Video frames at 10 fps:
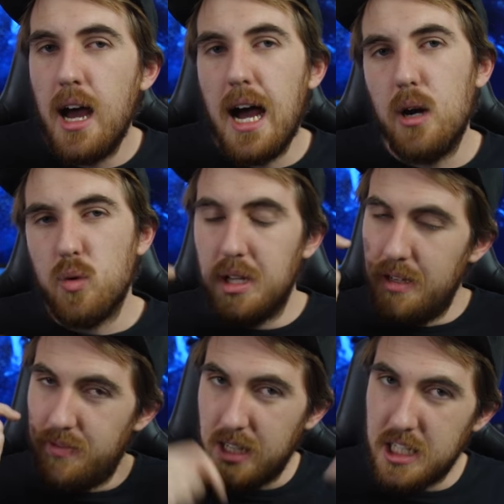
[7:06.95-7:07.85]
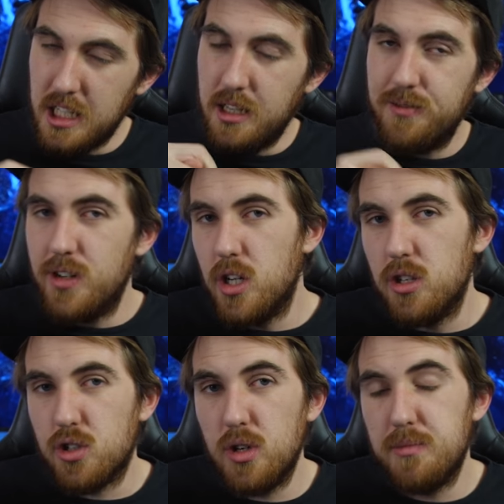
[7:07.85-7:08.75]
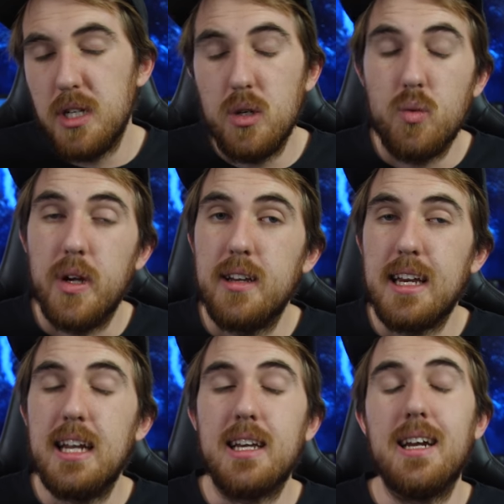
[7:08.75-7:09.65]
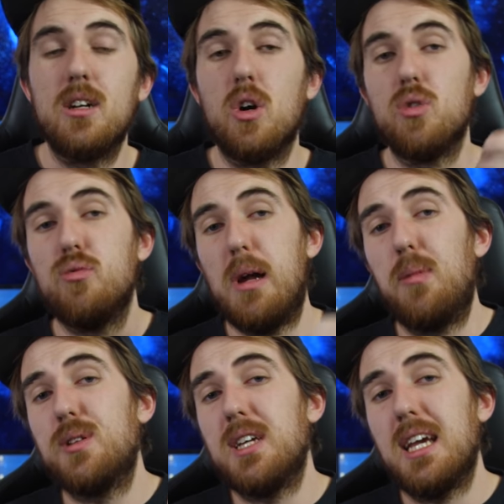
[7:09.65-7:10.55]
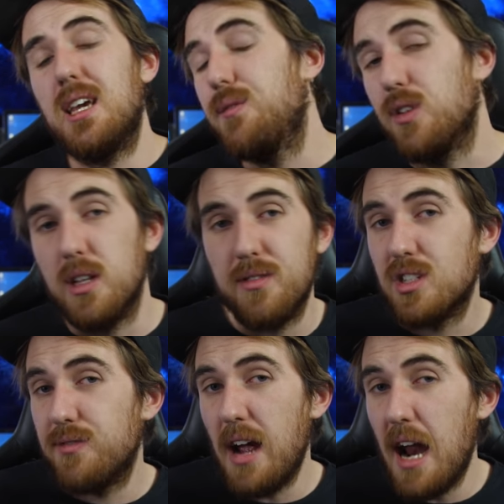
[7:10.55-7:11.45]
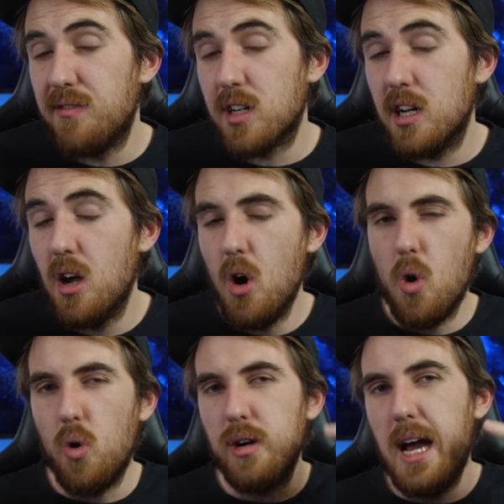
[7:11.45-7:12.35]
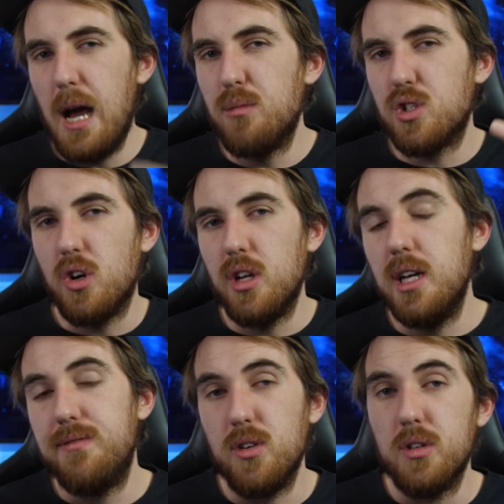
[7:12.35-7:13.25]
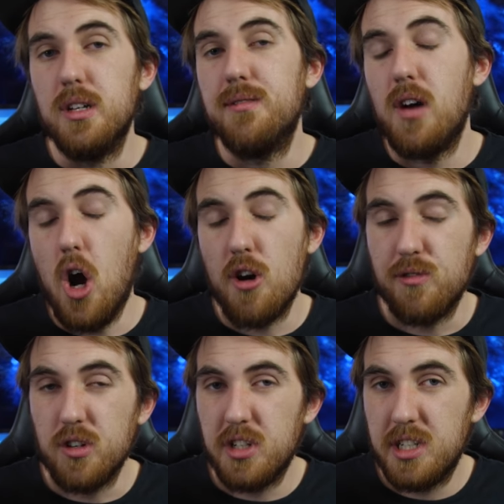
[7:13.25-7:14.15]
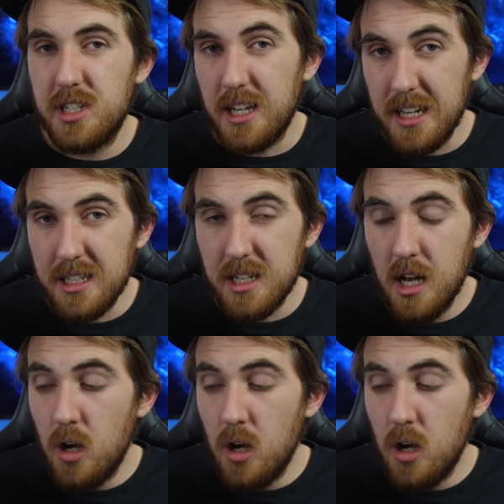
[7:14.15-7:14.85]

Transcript: I will leave links in the video description where you can get it on RebelTech if you live in South Africa, or Amazon if you live overseas.